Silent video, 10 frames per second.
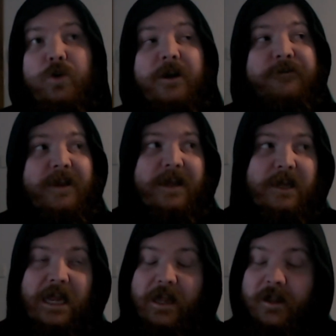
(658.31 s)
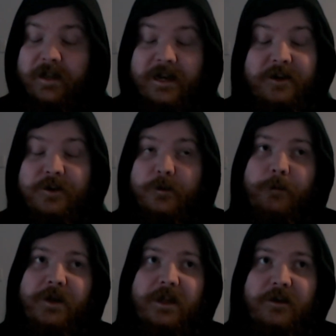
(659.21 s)
if they letting you
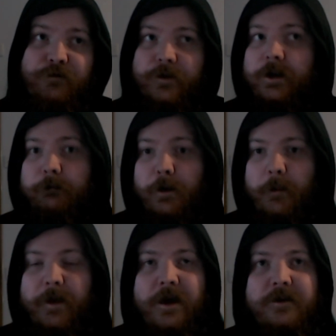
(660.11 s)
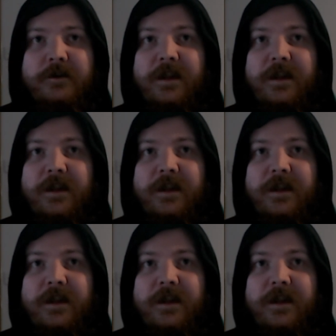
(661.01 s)
be free run about it,